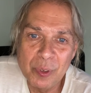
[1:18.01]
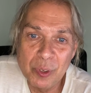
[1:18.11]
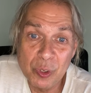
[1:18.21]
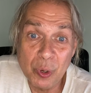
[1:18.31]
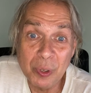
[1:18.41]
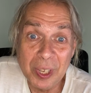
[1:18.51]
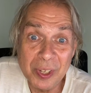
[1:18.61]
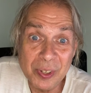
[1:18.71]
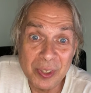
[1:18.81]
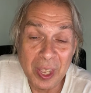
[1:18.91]

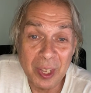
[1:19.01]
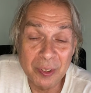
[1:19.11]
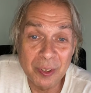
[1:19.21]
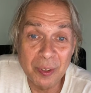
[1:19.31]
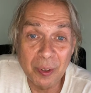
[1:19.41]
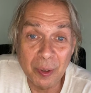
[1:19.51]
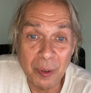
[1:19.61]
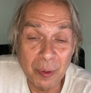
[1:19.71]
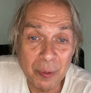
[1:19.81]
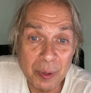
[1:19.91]
showcase that
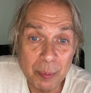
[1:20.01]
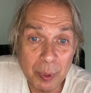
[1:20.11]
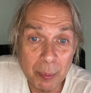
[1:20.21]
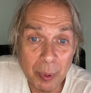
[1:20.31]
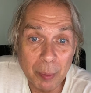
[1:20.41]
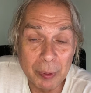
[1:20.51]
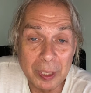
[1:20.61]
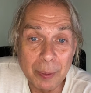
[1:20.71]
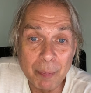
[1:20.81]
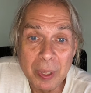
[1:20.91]
in public,
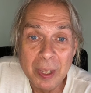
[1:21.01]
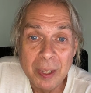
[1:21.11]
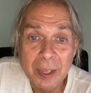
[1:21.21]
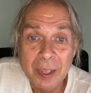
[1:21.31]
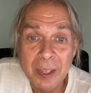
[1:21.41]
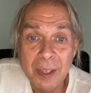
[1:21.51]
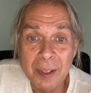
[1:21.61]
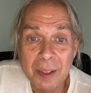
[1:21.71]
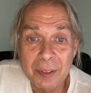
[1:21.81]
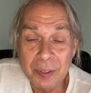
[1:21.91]

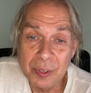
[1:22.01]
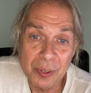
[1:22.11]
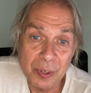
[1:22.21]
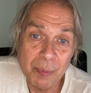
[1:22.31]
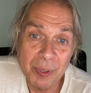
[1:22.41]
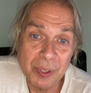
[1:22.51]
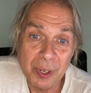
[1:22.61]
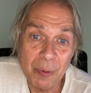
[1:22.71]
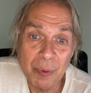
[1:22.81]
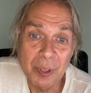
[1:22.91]
that this is something that
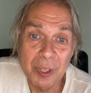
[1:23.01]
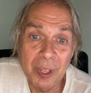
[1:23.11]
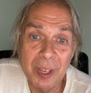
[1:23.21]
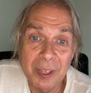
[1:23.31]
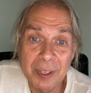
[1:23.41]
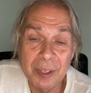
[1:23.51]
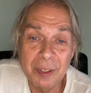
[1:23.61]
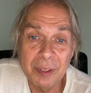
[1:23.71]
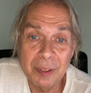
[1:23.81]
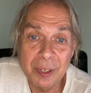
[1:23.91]
I really like
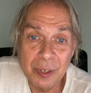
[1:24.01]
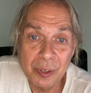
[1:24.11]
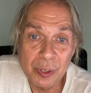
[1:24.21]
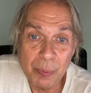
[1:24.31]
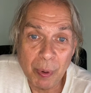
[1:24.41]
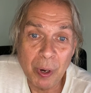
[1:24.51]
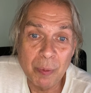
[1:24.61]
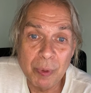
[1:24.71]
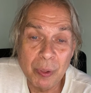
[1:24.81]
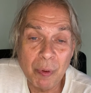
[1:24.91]
and that has
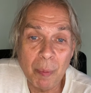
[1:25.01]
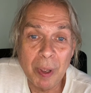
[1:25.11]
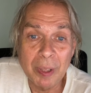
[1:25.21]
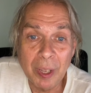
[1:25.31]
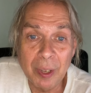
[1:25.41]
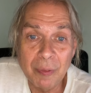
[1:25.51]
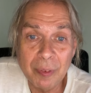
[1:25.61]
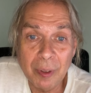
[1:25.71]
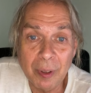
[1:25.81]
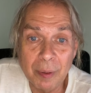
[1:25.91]
inspired me throughout my life.
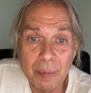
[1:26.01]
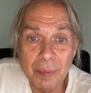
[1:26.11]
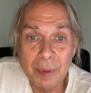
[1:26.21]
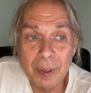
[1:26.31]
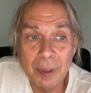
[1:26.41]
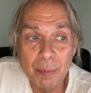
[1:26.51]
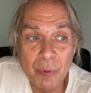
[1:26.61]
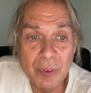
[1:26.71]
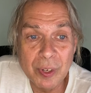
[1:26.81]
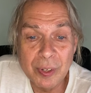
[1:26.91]

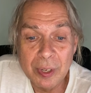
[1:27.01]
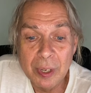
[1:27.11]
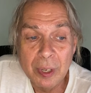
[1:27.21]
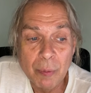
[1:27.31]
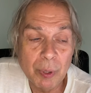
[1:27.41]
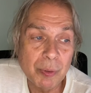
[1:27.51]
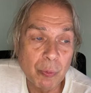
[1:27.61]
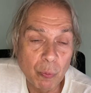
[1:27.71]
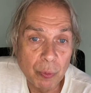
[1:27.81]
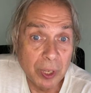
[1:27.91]
Movies, when I was a
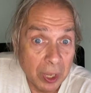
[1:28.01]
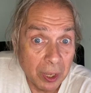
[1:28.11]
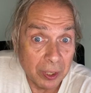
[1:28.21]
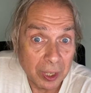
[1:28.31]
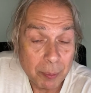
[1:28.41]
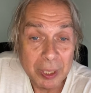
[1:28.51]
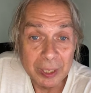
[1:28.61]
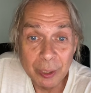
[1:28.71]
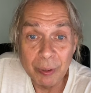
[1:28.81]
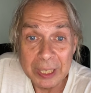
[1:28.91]
kid, and I mean
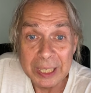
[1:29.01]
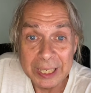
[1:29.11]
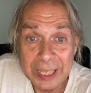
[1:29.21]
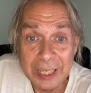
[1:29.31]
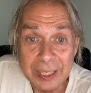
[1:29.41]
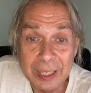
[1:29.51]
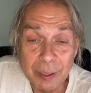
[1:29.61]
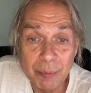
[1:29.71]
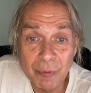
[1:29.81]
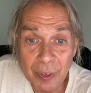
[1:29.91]
literally a kid, like
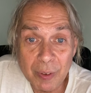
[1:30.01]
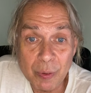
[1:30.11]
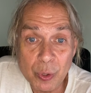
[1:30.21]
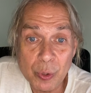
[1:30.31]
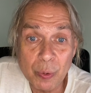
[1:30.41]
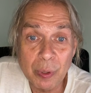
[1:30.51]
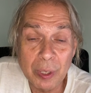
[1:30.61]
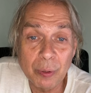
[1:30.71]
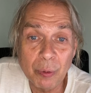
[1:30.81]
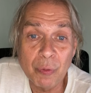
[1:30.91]
5 years old, like
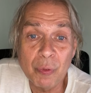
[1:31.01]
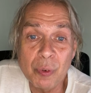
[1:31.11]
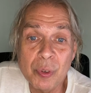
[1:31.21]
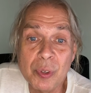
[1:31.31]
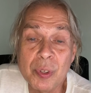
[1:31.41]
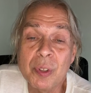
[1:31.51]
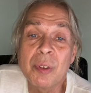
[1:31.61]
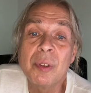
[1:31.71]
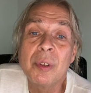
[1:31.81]
Earth versus the